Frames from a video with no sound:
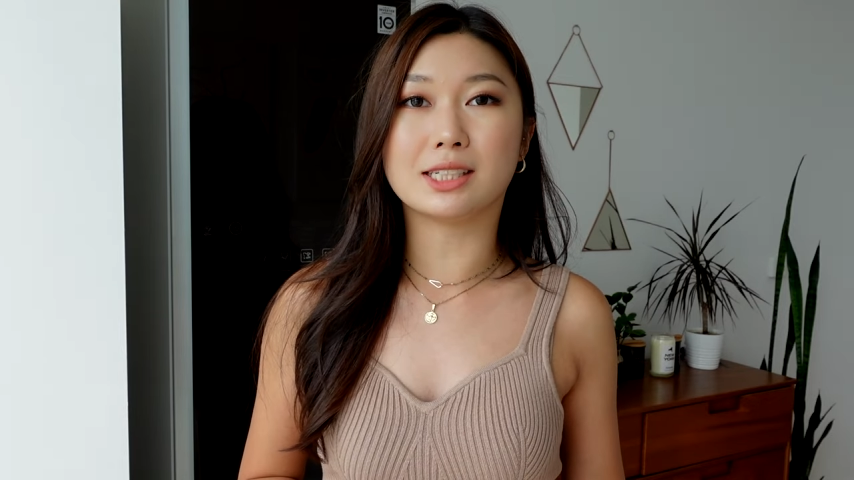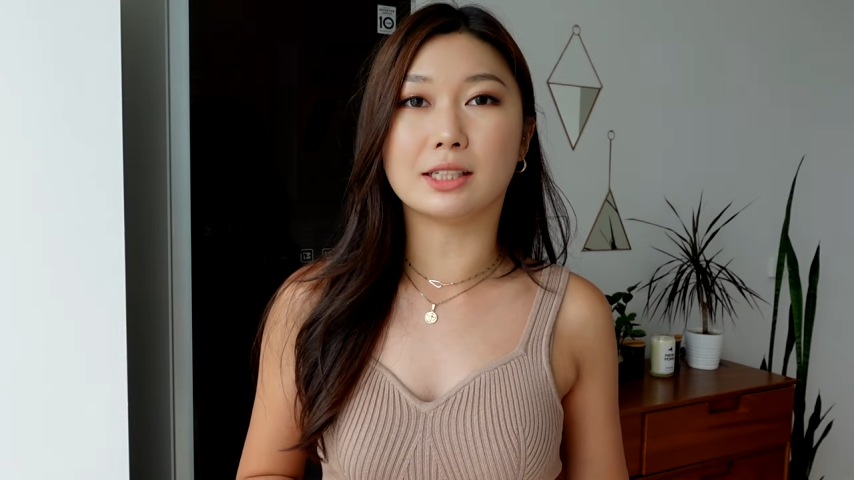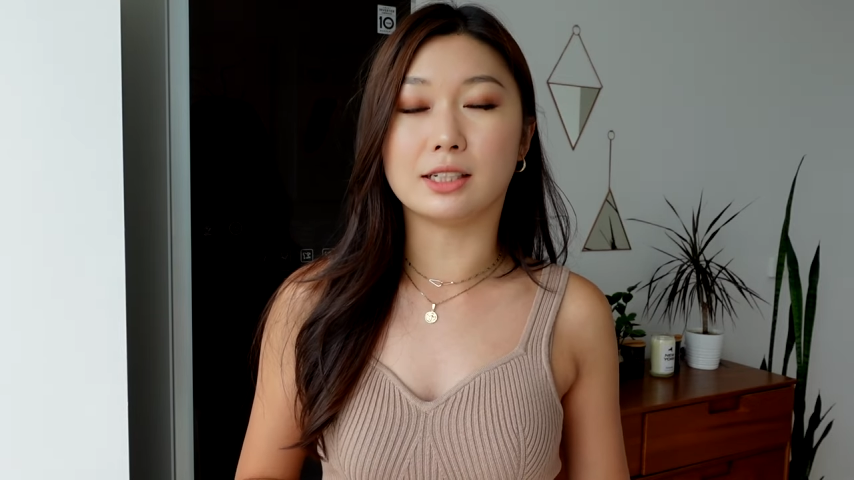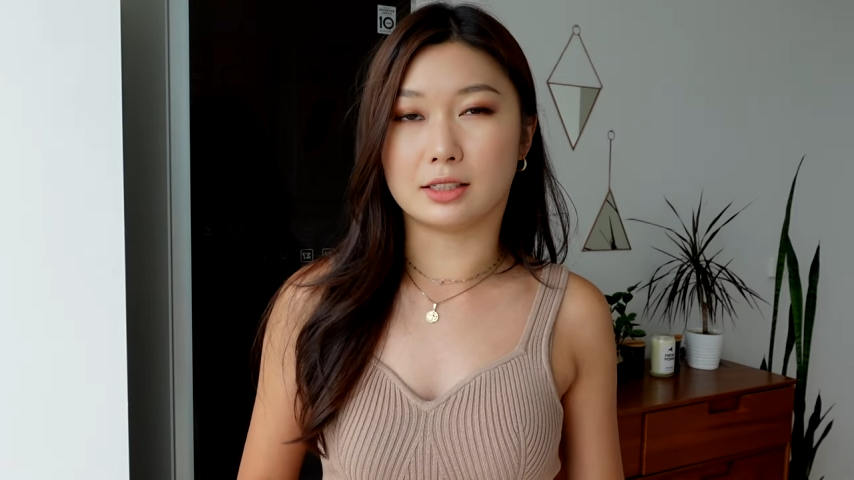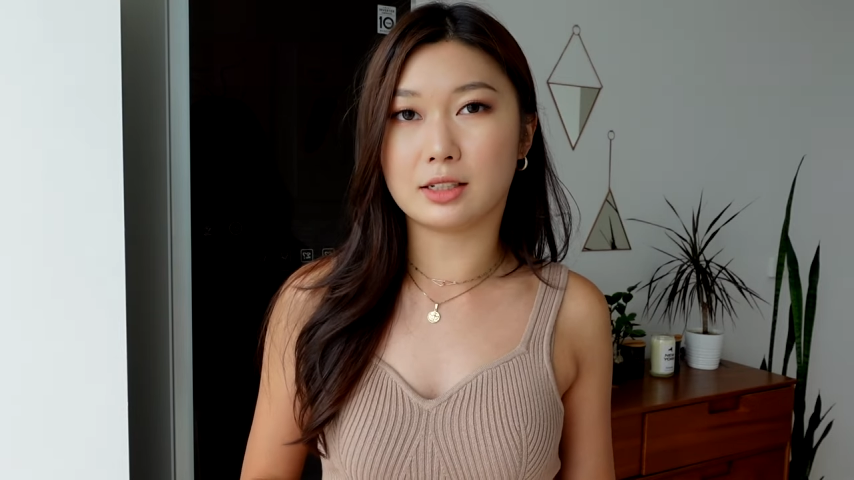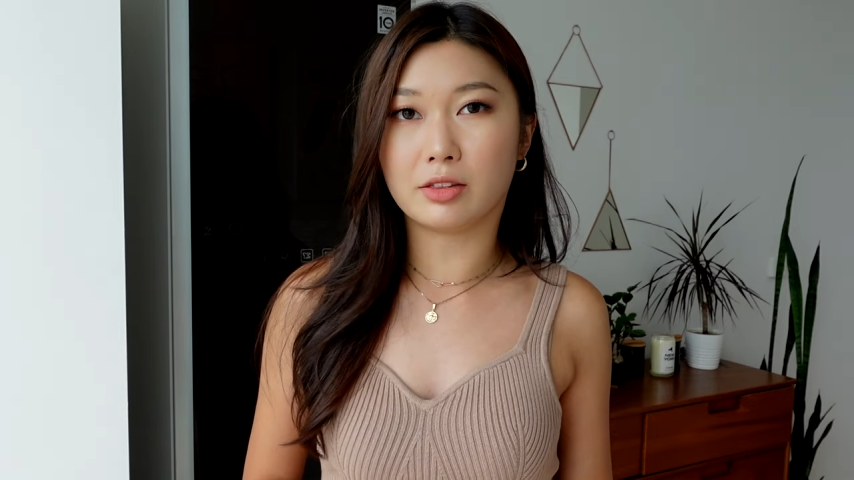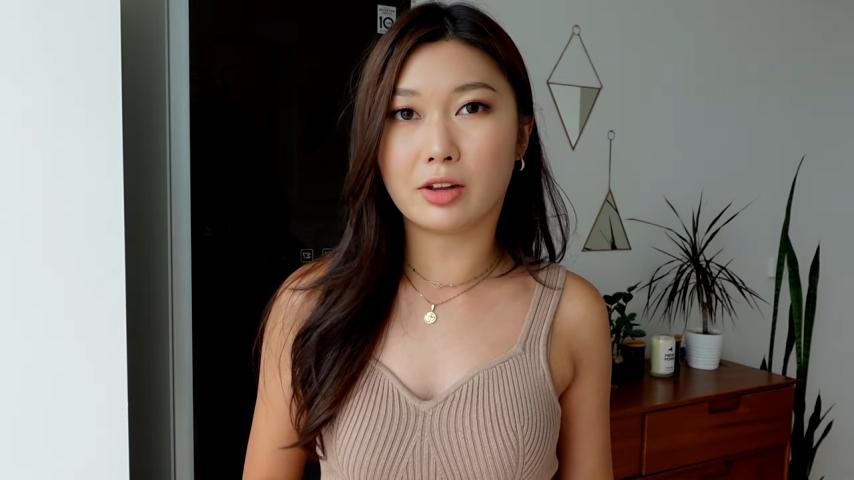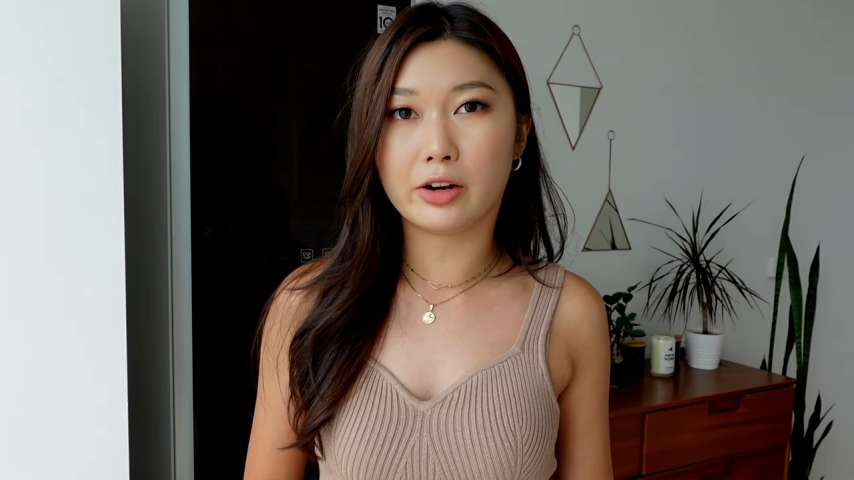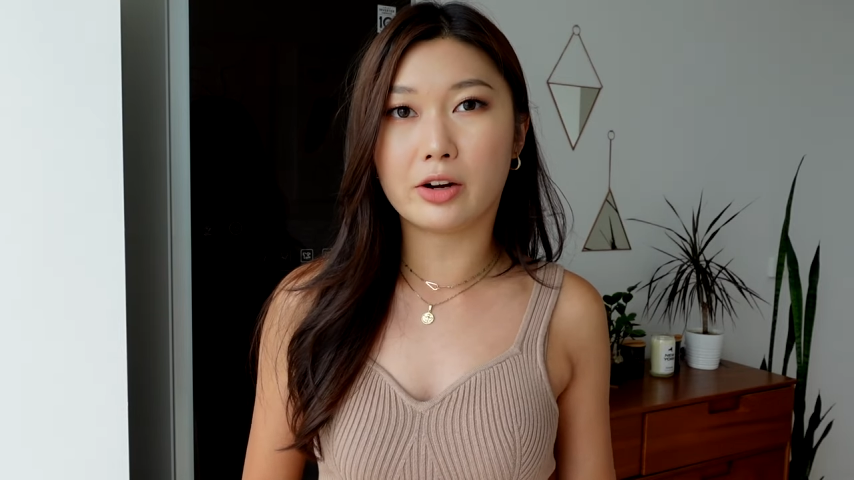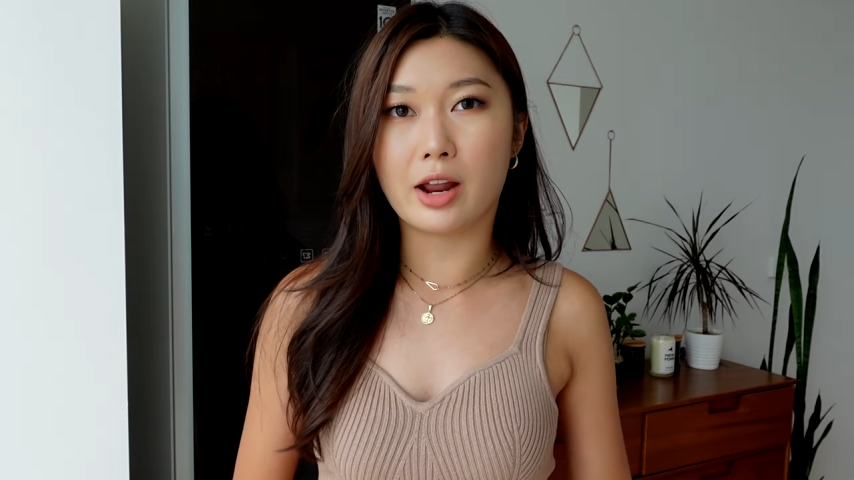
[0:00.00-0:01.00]
and knits in
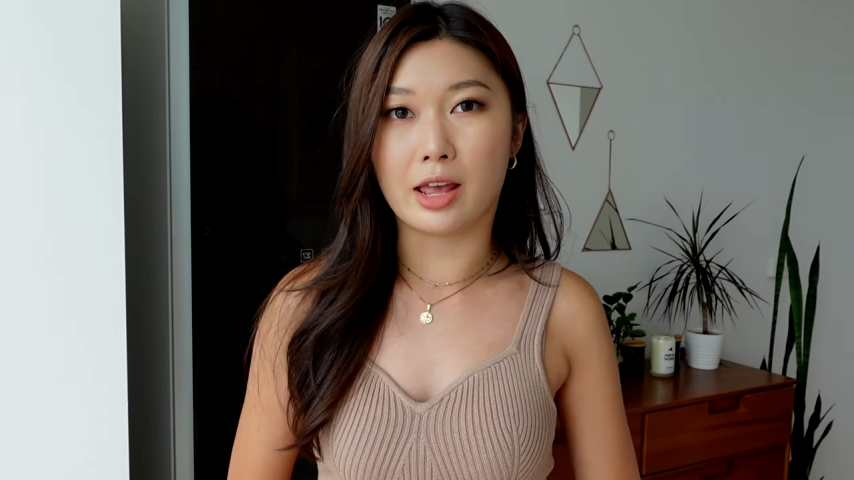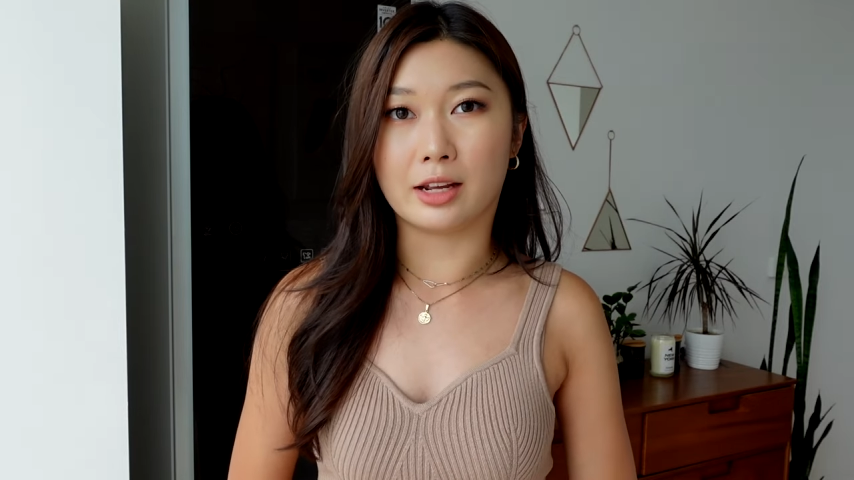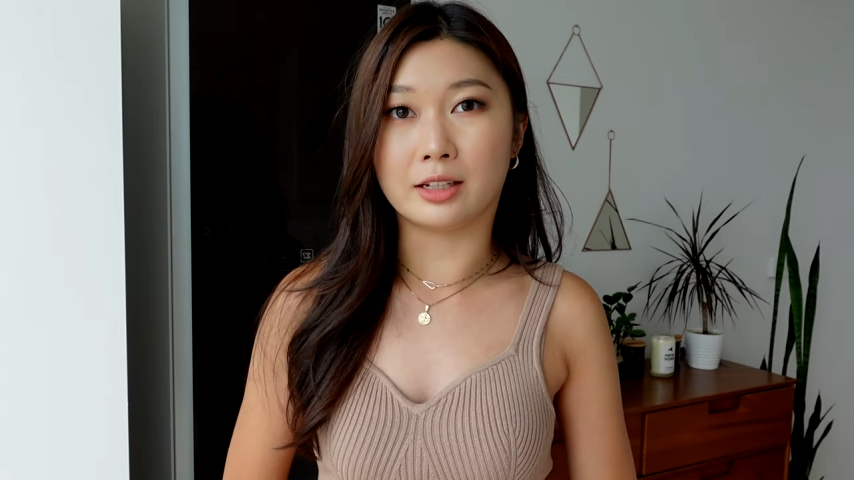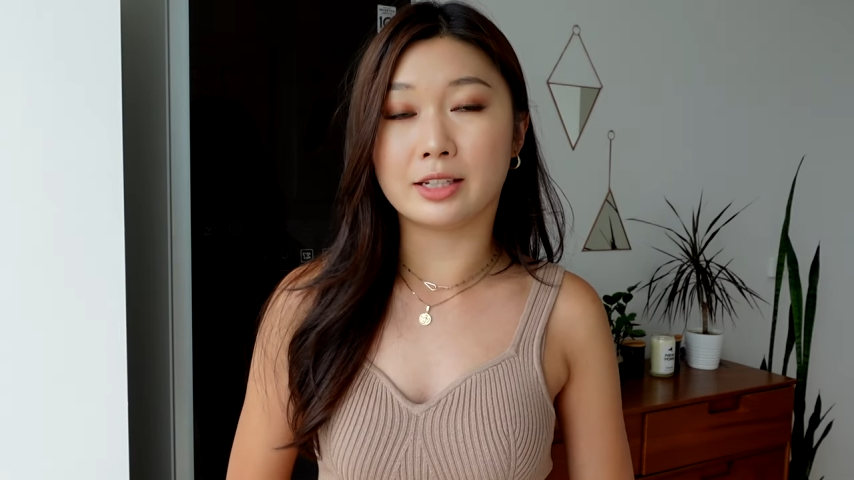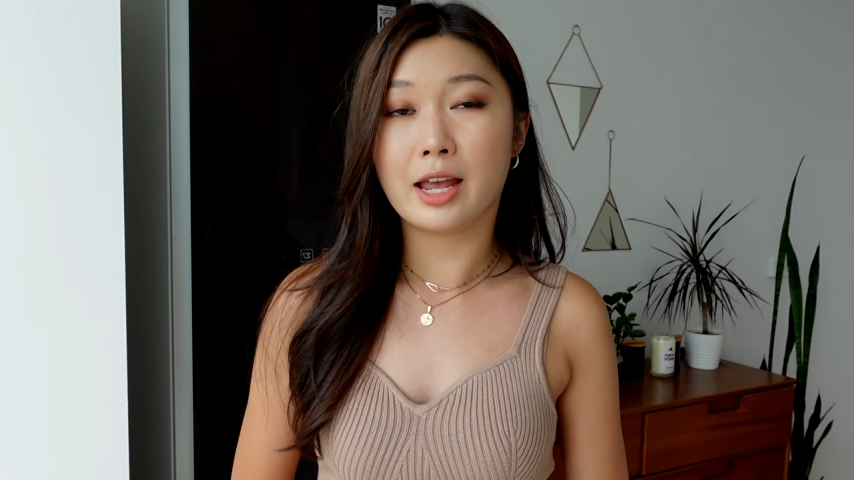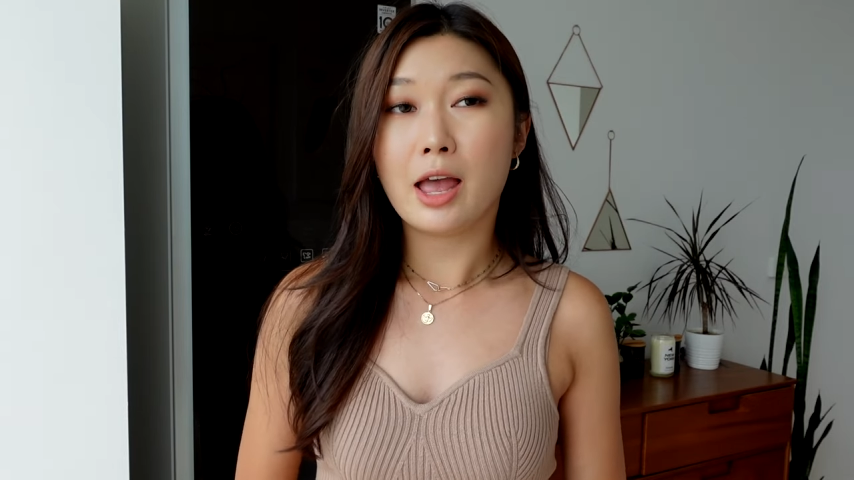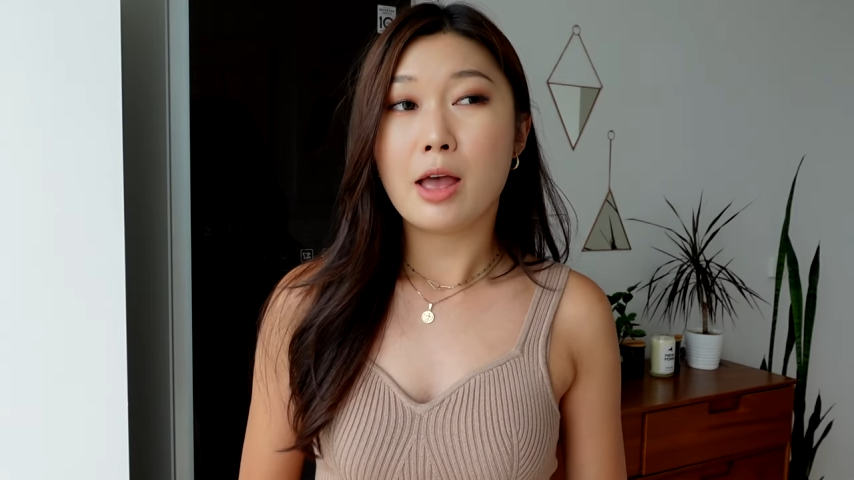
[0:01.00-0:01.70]
there, and